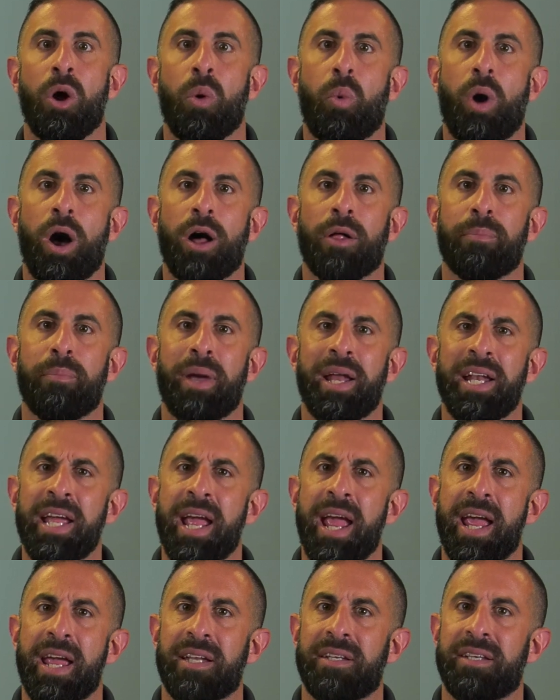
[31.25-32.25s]
While many
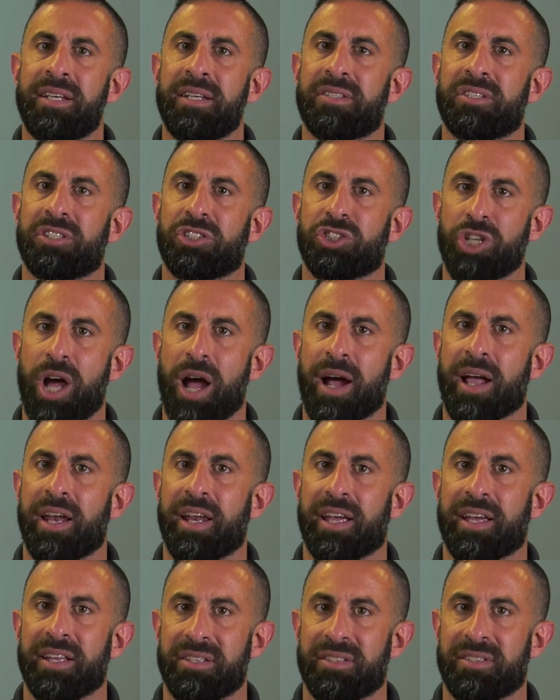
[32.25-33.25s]
A E Ds shock at
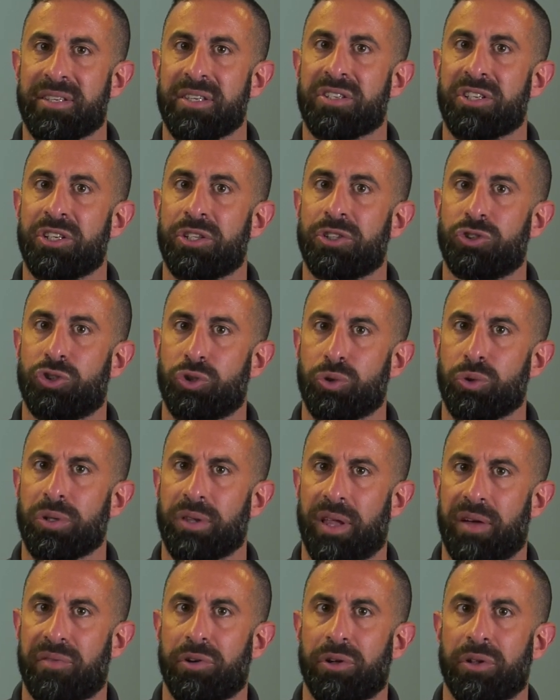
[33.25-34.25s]
a consistent joule
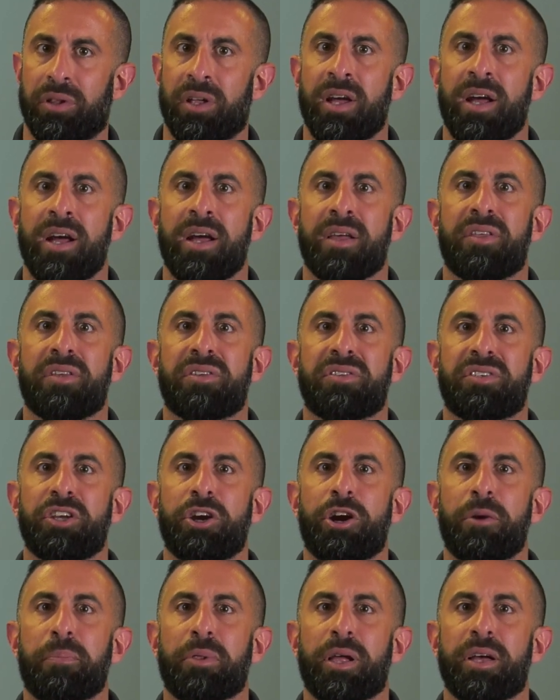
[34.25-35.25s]
level, the C
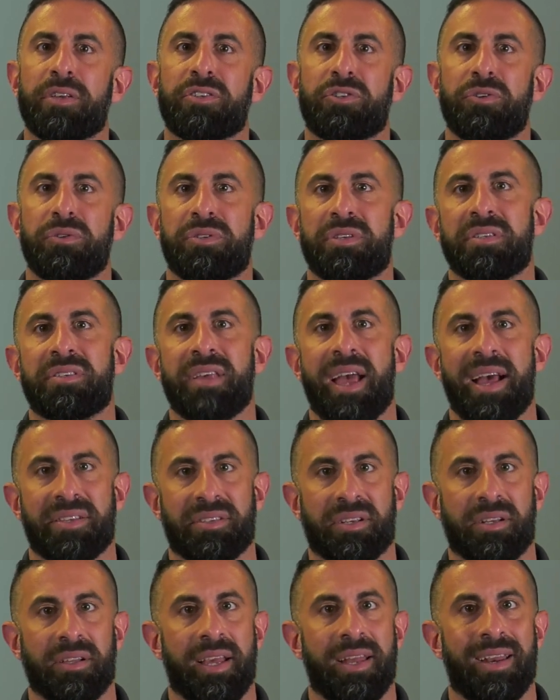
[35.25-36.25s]
R Plus uses
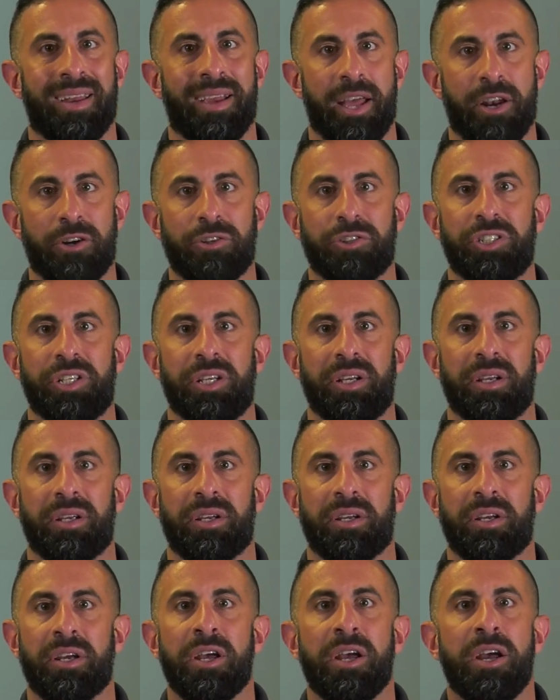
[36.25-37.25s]
escalating energy.
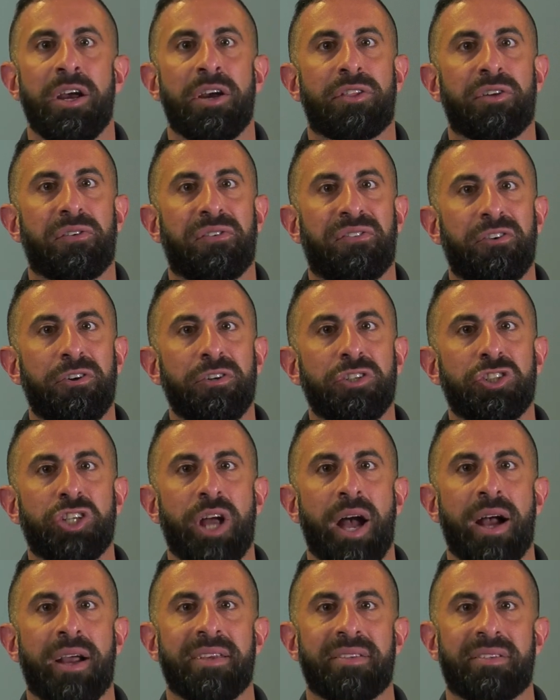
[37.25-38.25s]
The first
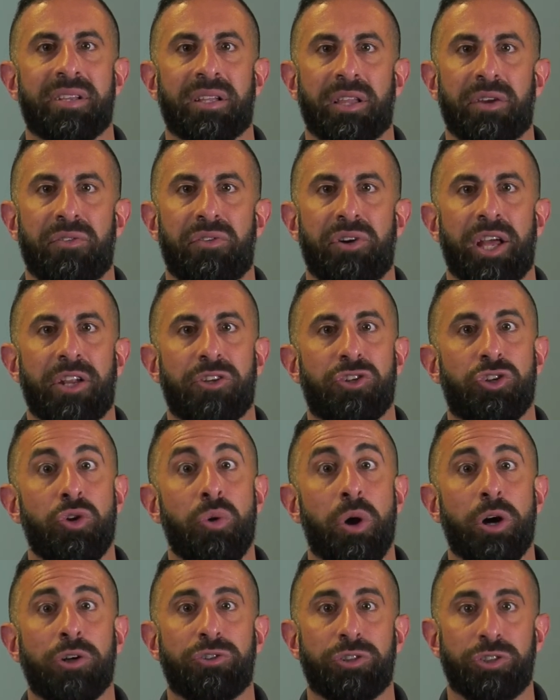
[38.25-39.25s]
shock is delivered at two
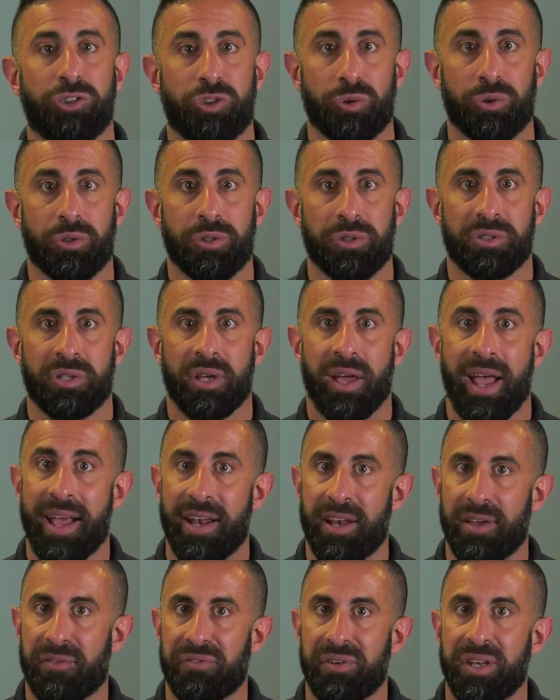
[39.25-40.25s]
hundred joules,
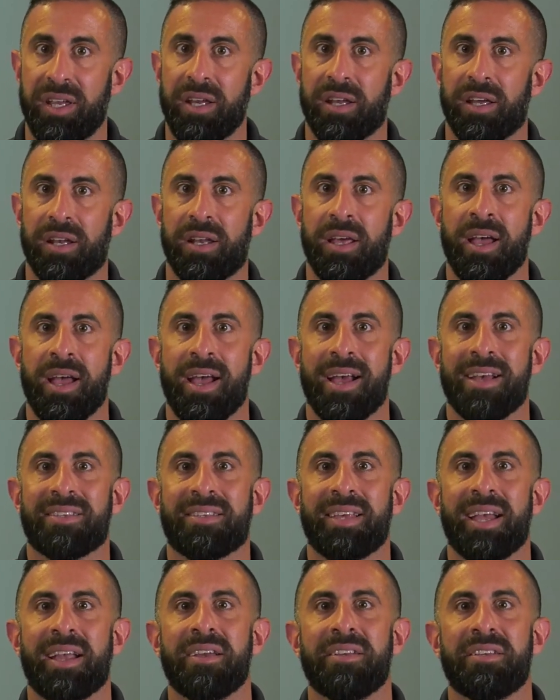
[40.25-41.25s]
and if needed, a
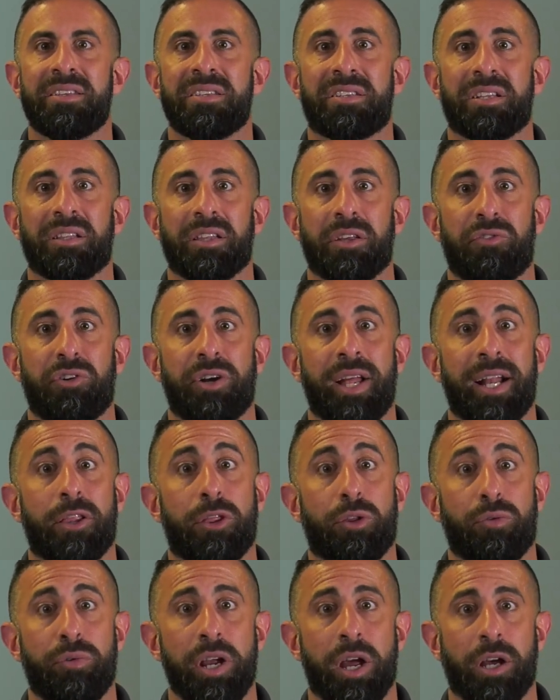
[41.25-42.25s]
second is delivered at
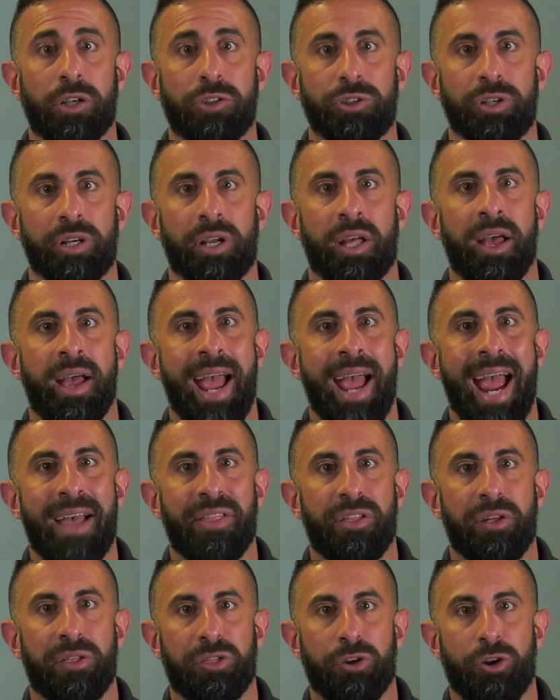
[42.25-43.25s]
three hundred,
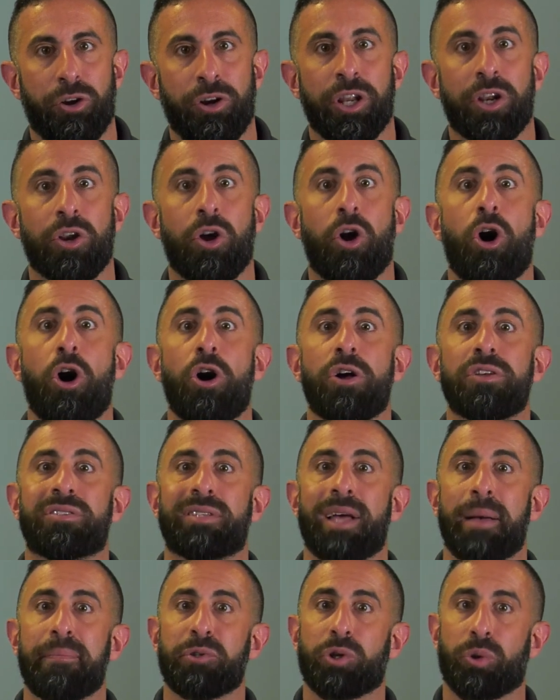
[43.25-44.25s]
and the third and all
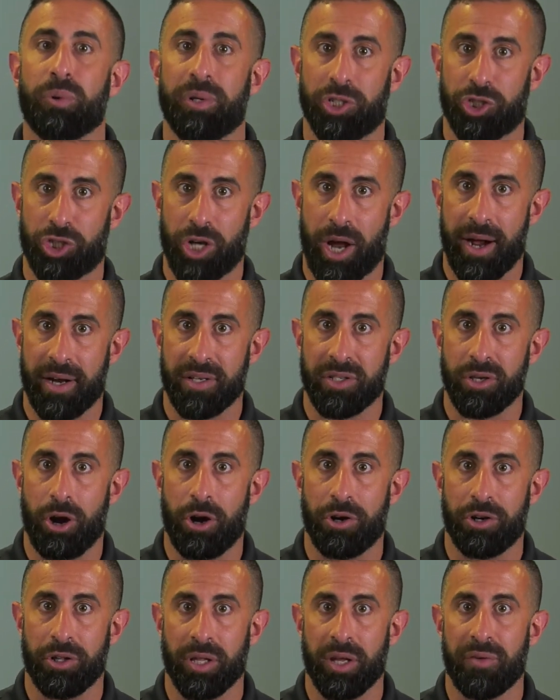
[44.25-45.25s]
subsequent shocks
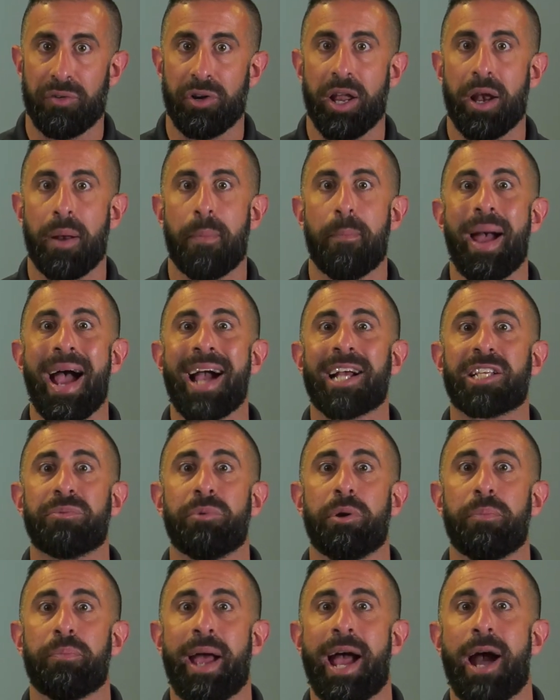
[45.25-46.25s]
are delivered at a
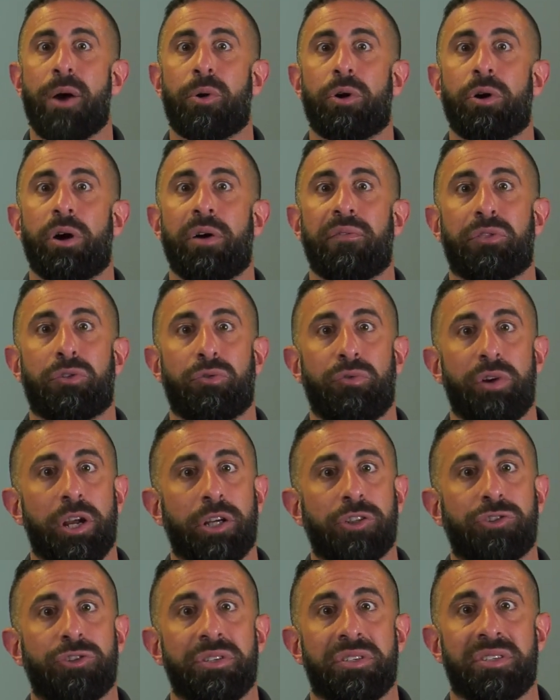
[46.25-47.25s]
maximum power of three
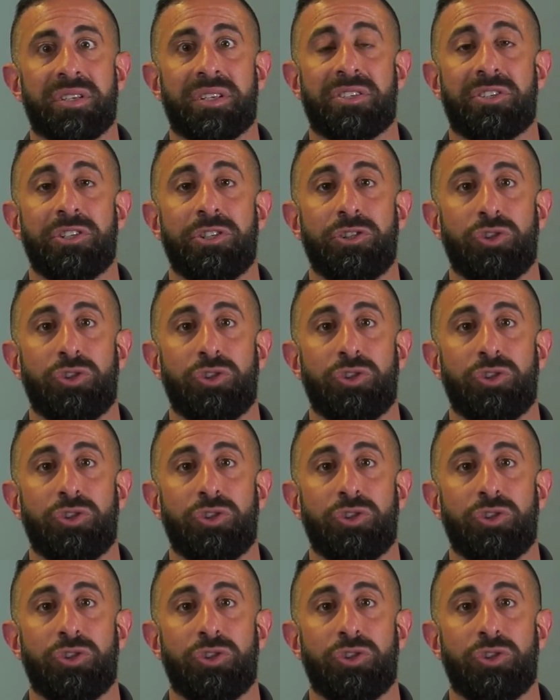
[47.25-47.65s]
hundred sixty